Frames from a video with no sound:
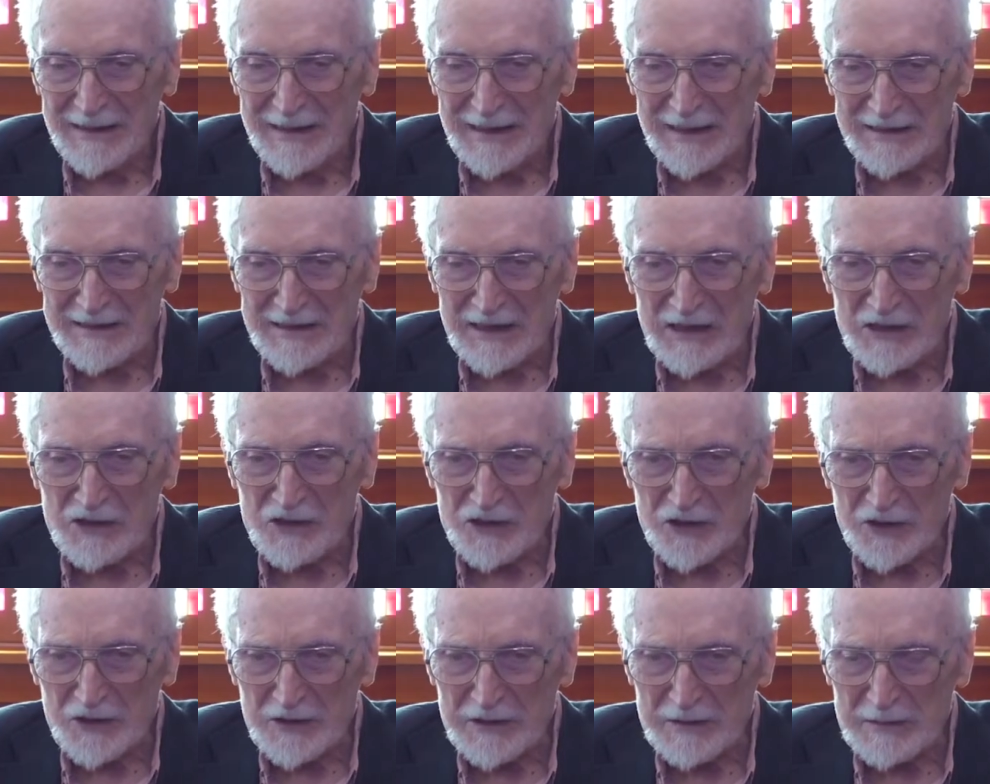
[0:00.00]
a
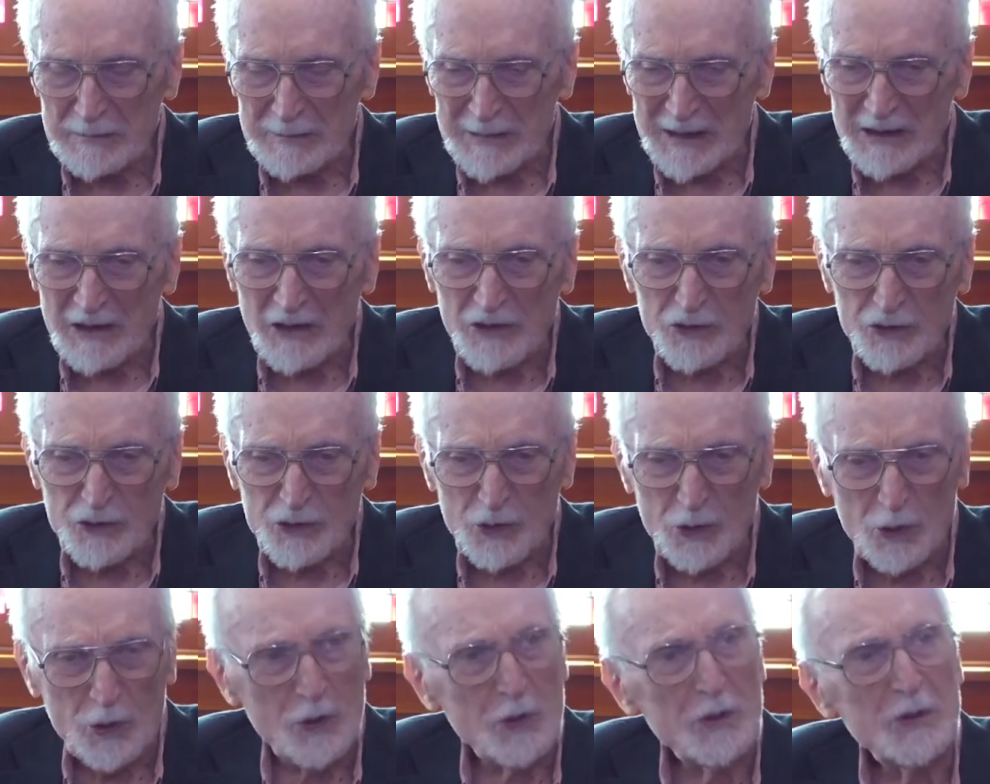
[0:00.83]
teacher in middle
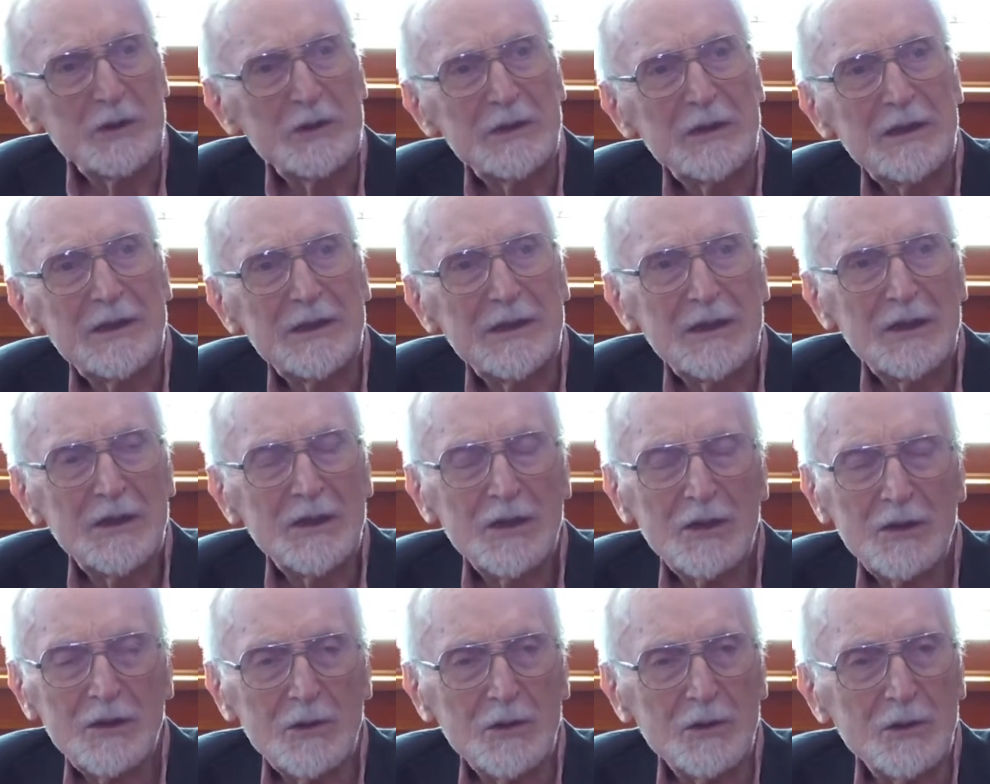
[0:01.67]
school.
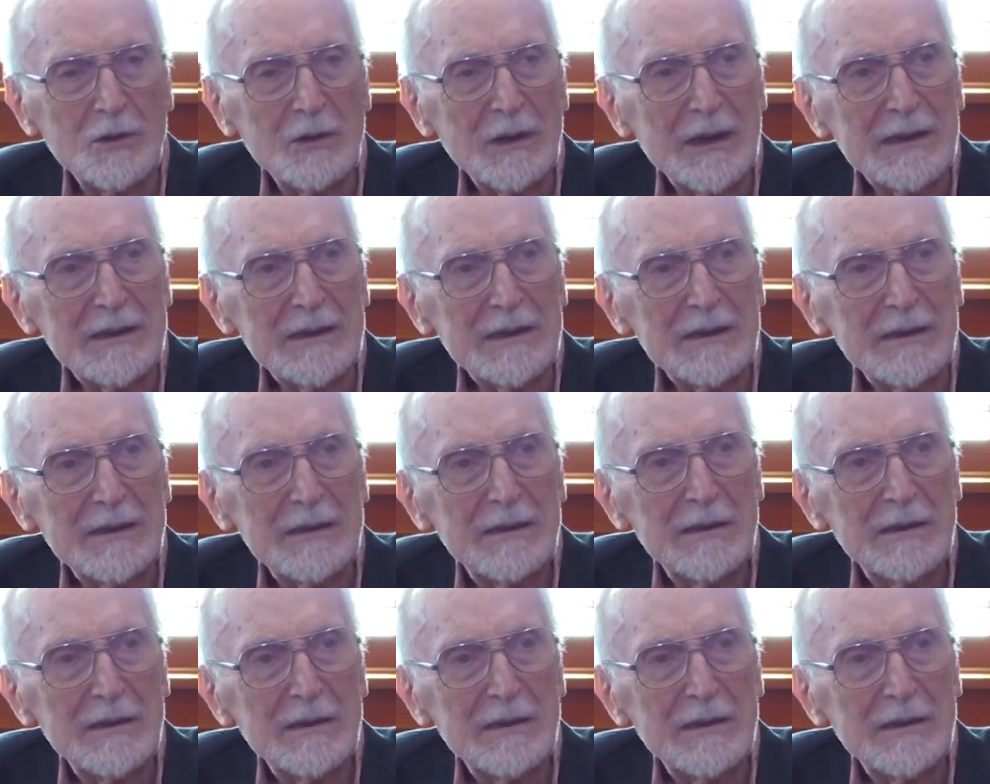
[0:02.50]
Where did you